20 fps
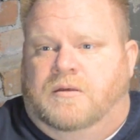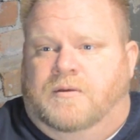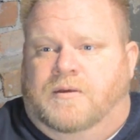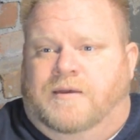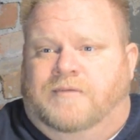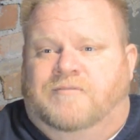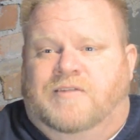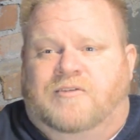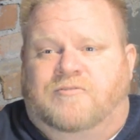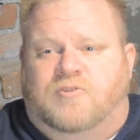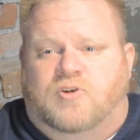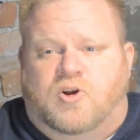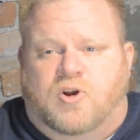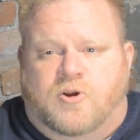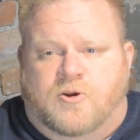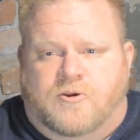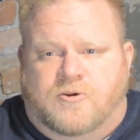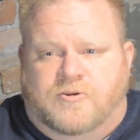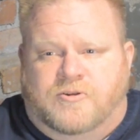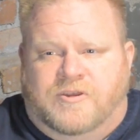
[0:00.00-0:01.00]
I've never
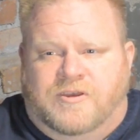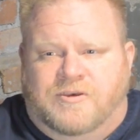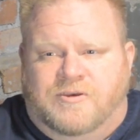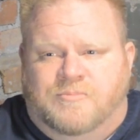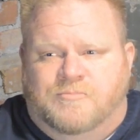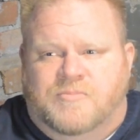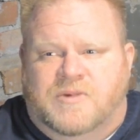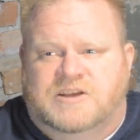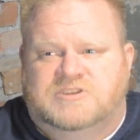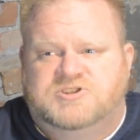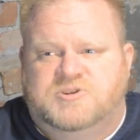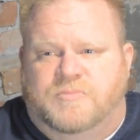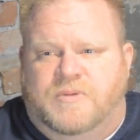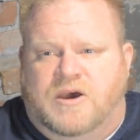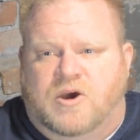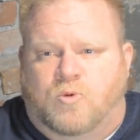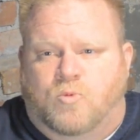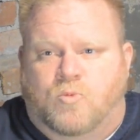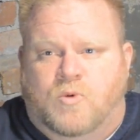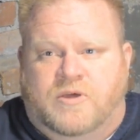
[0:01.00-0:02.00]
heard much
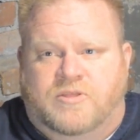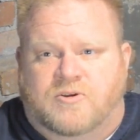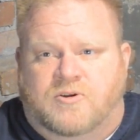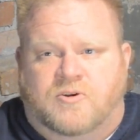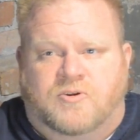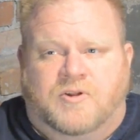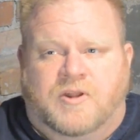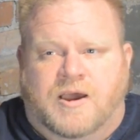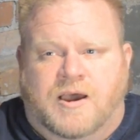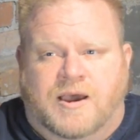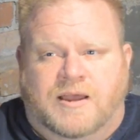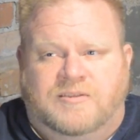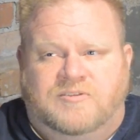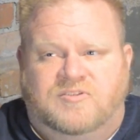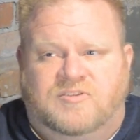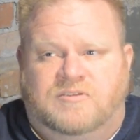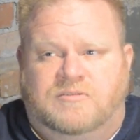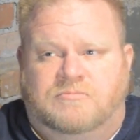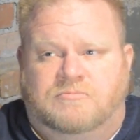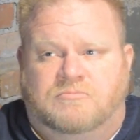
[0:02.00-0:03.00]
about whether or
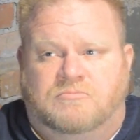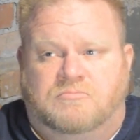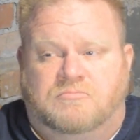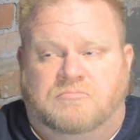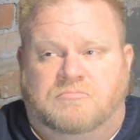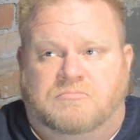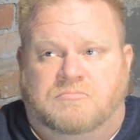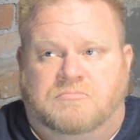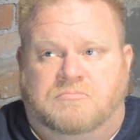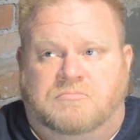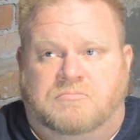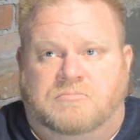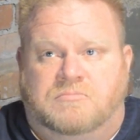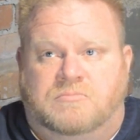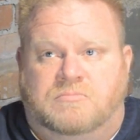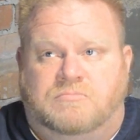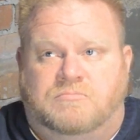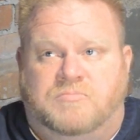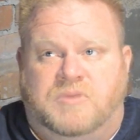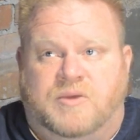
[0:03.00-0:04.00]
not
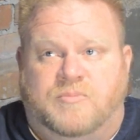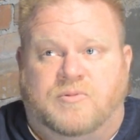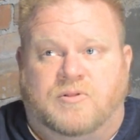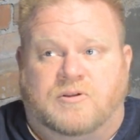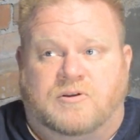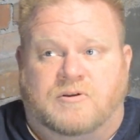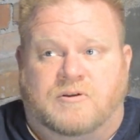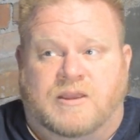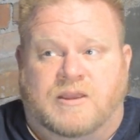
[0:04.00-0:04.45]
people are